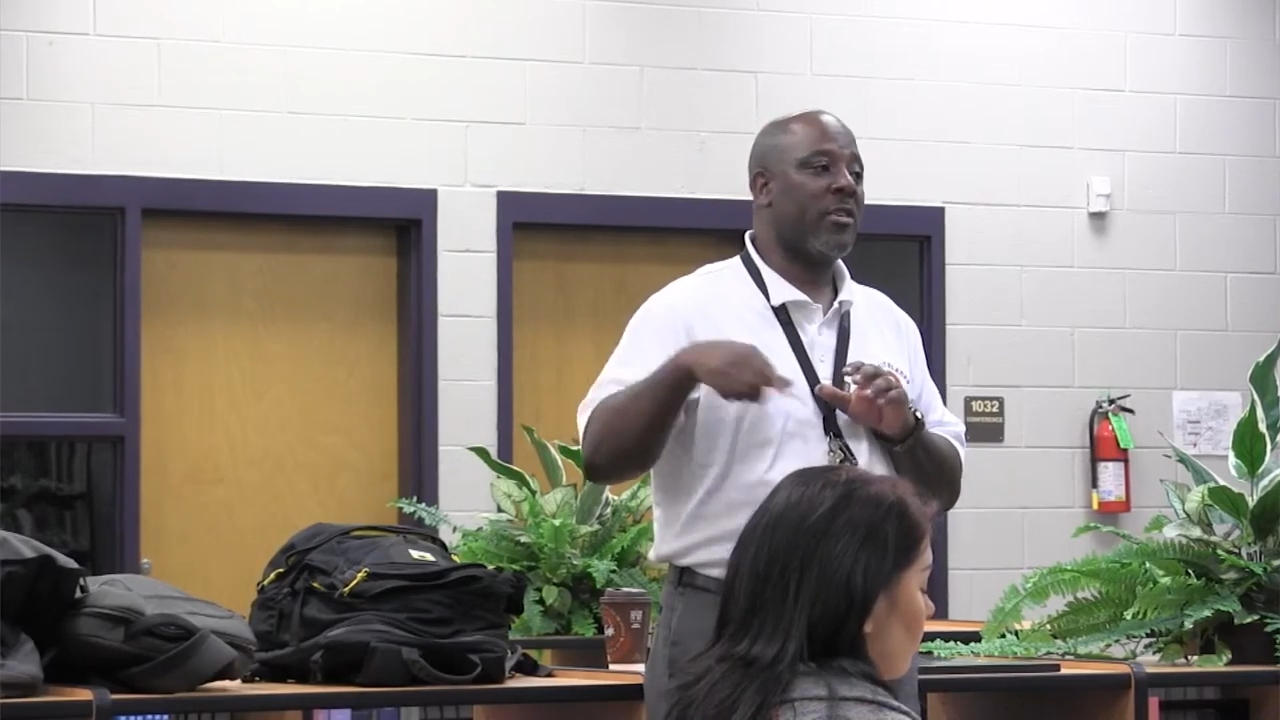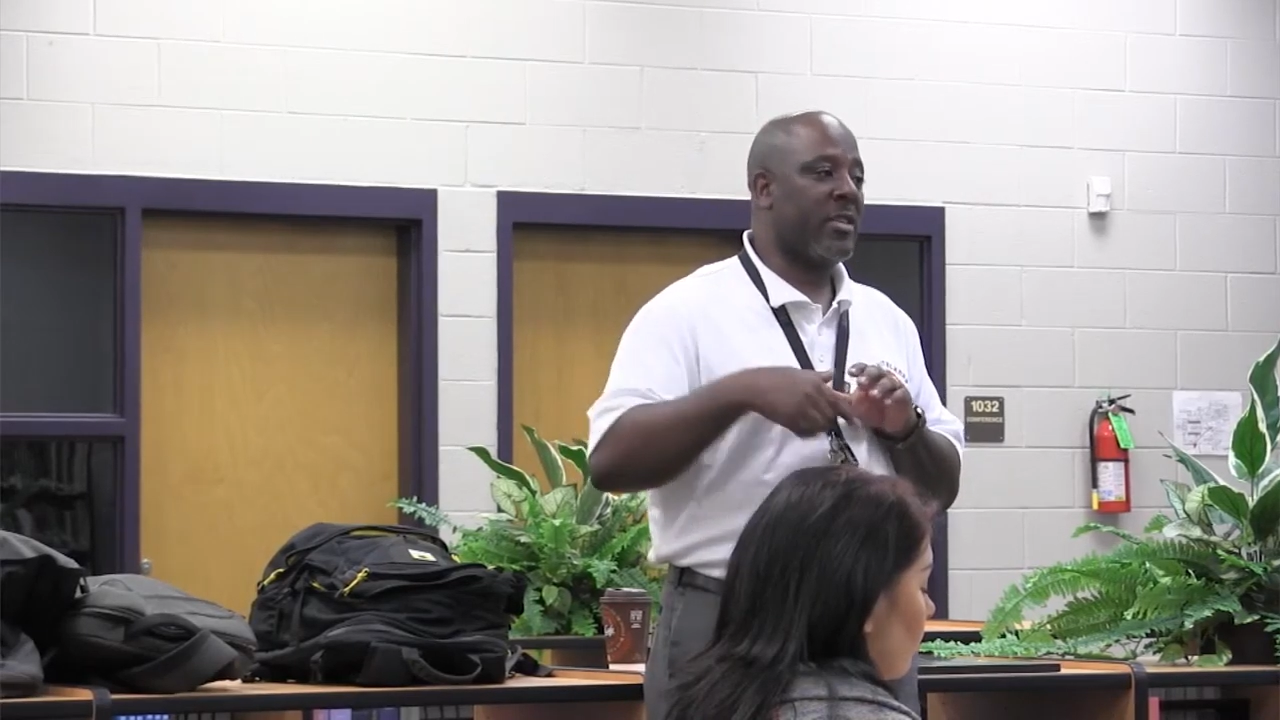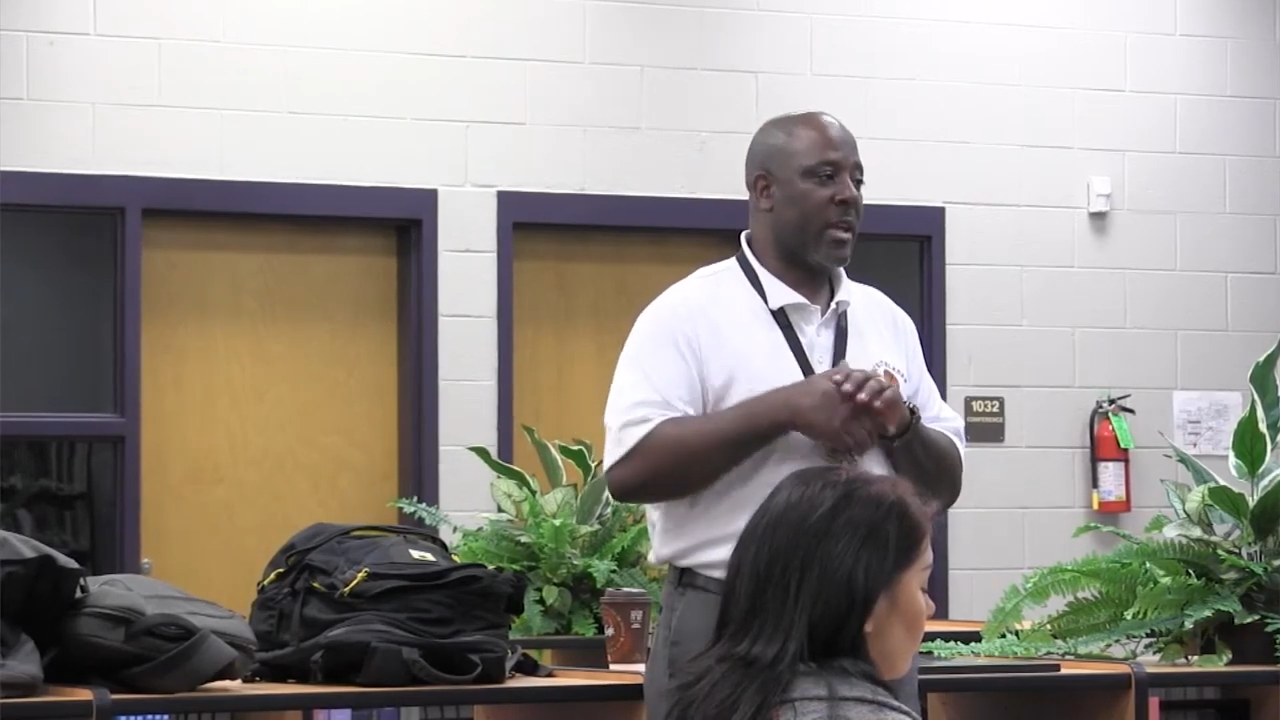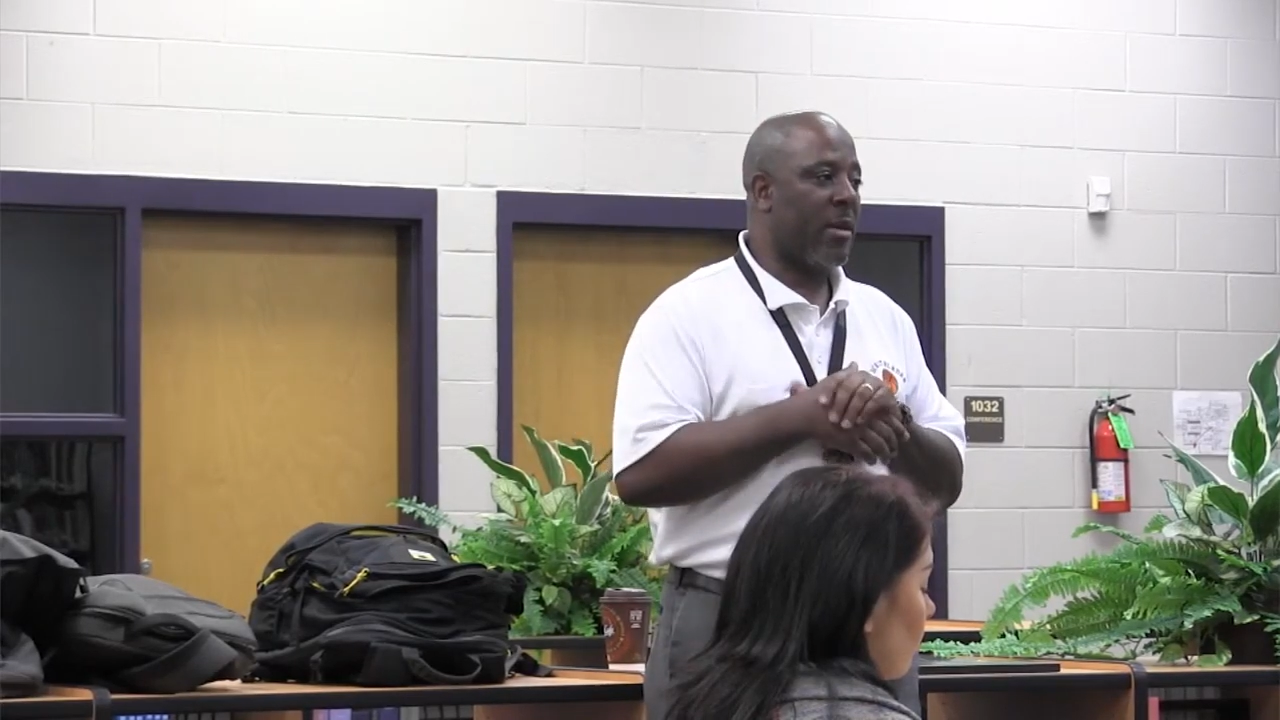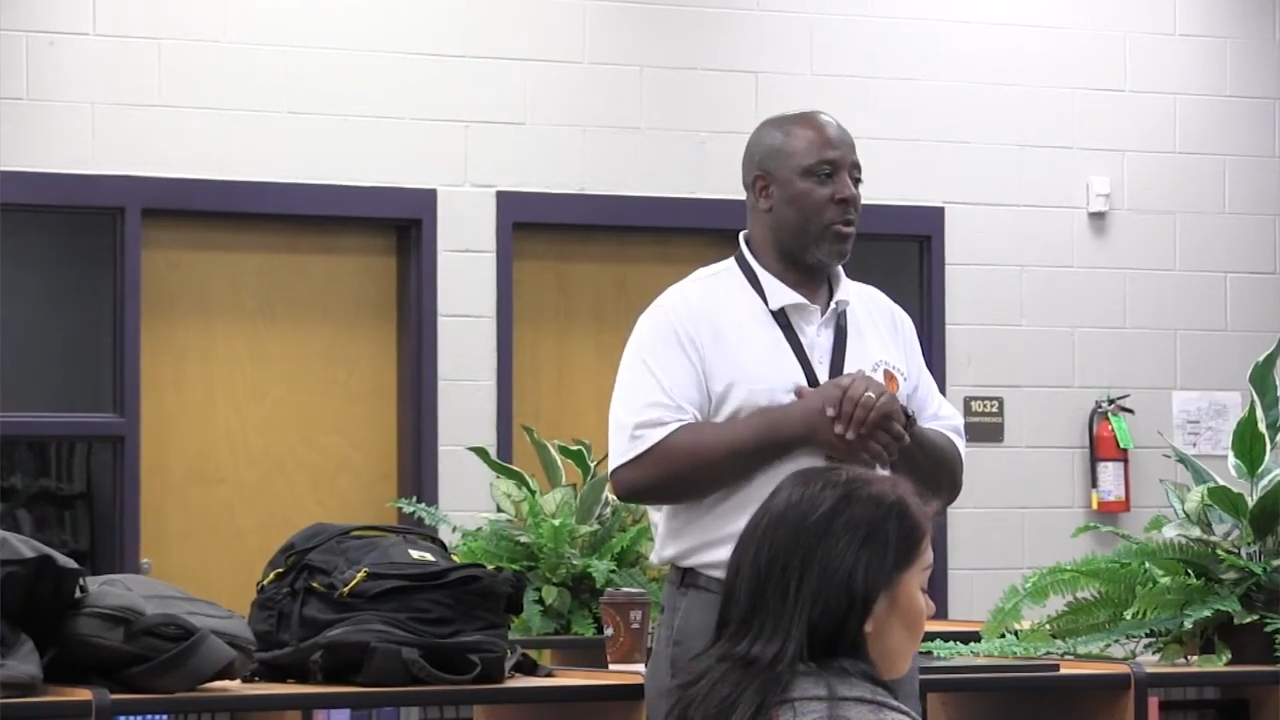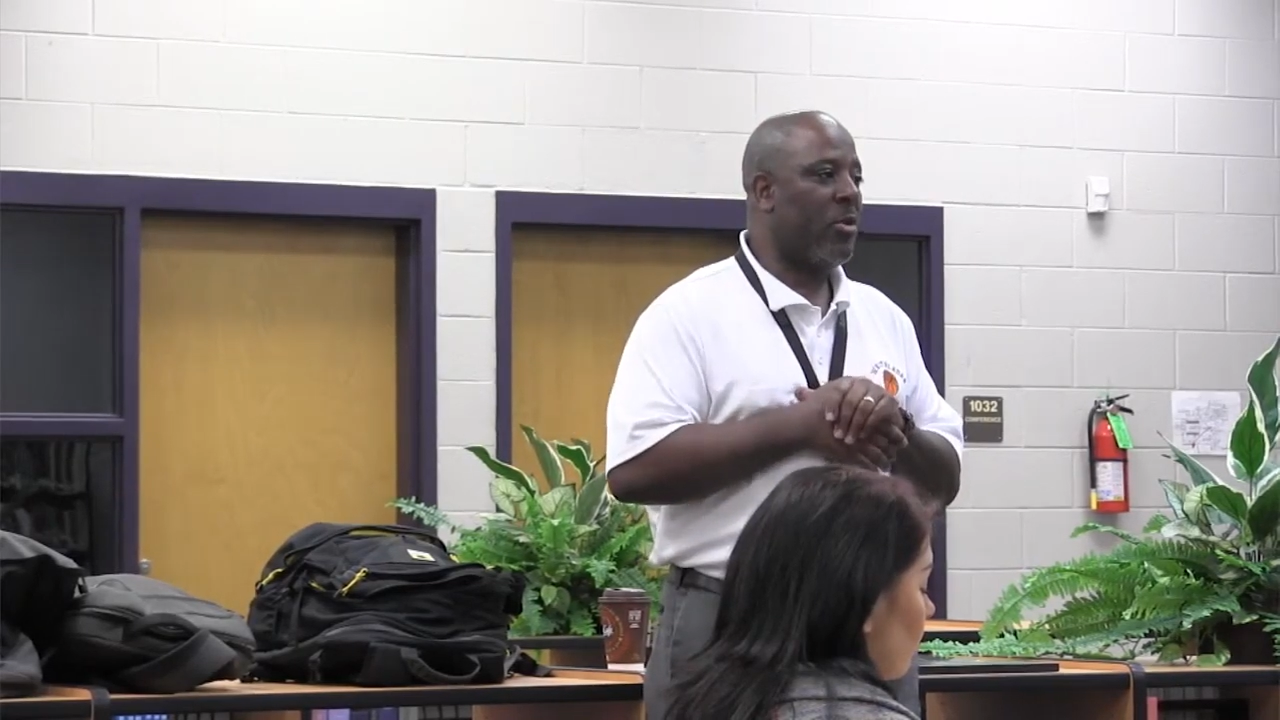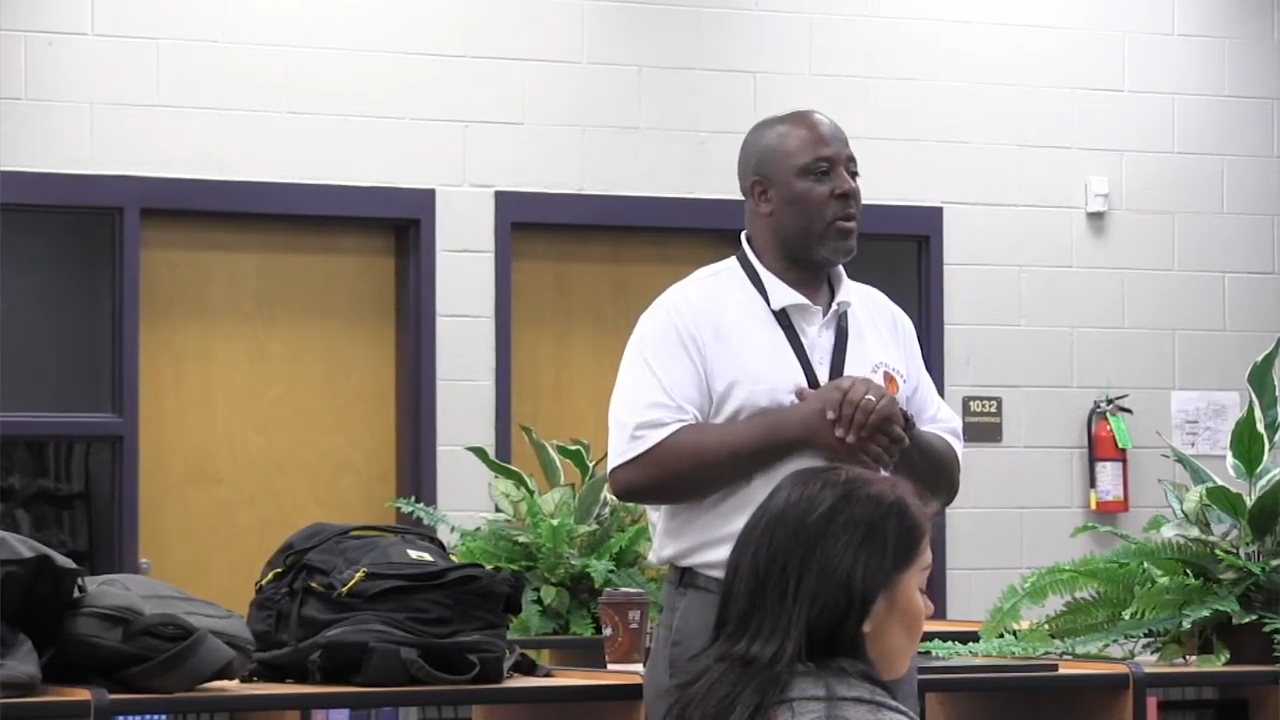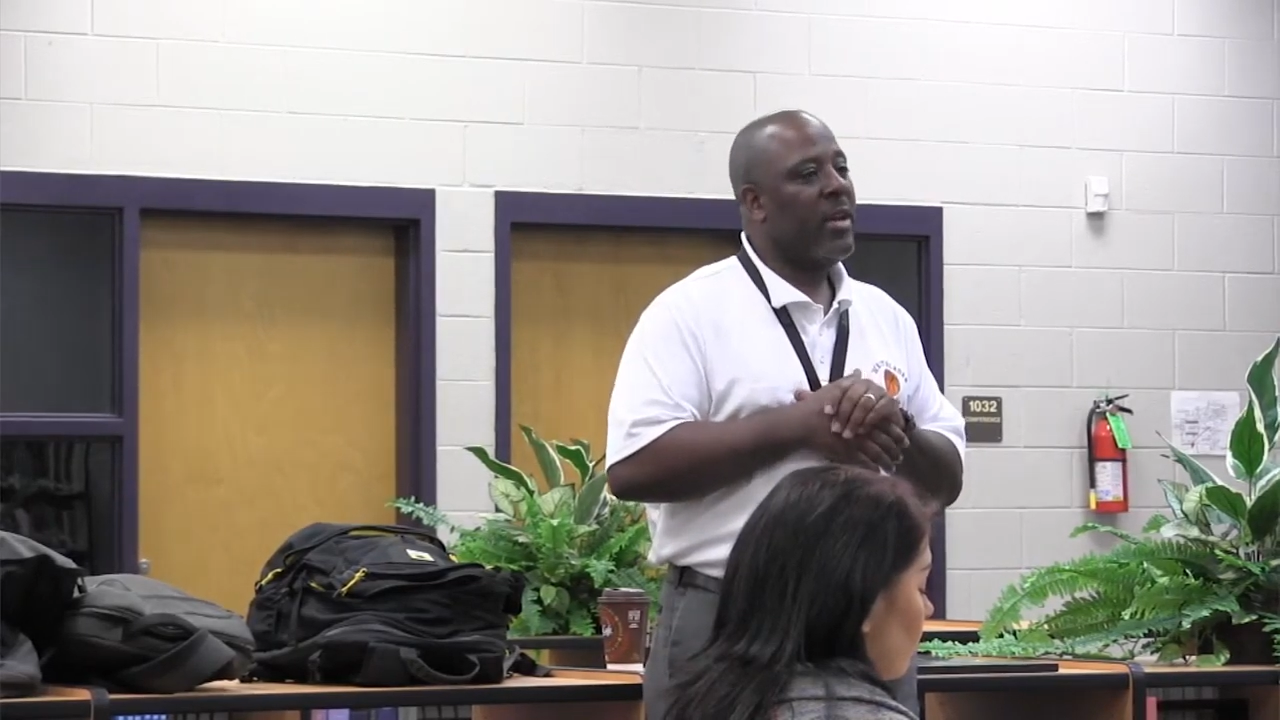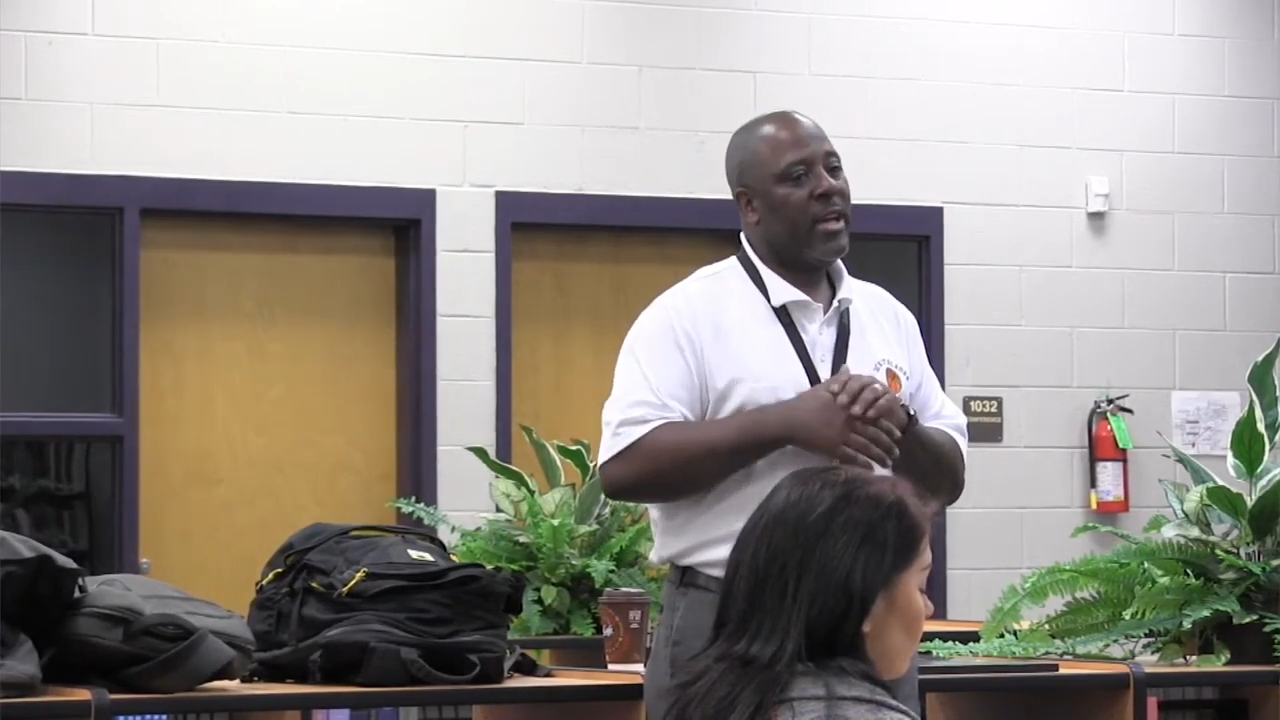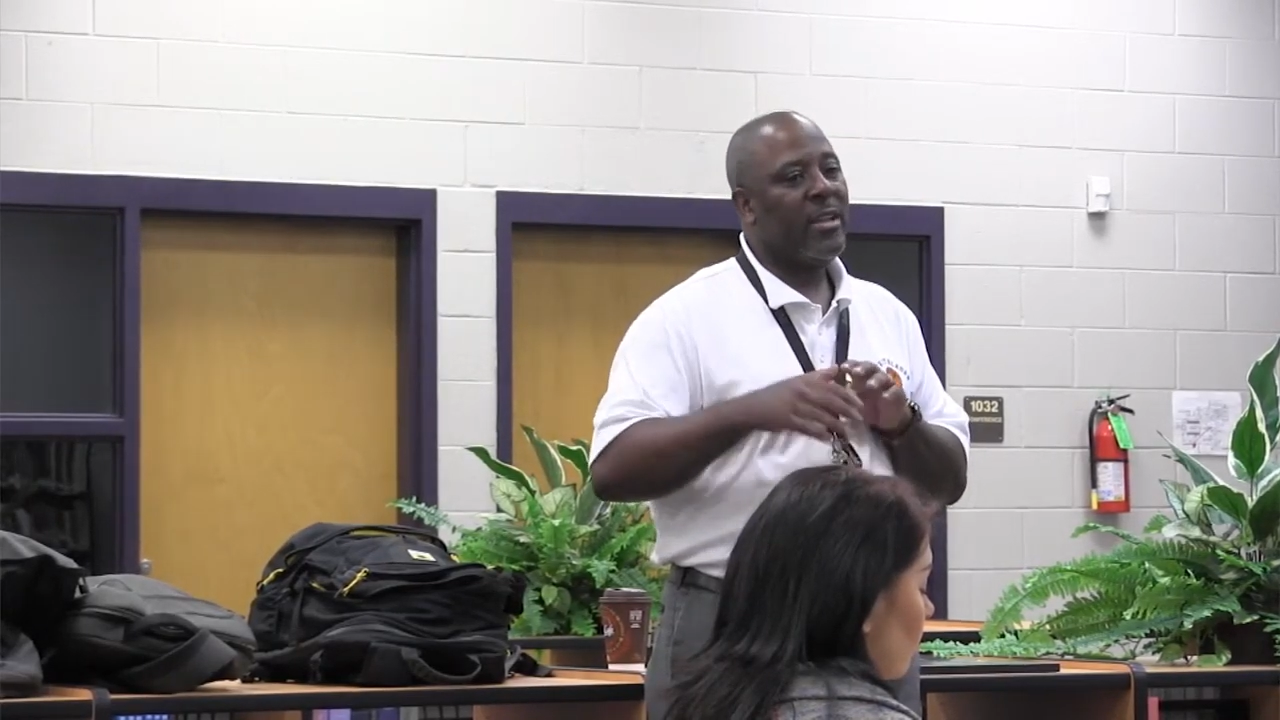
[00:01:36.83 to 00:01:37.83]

their students.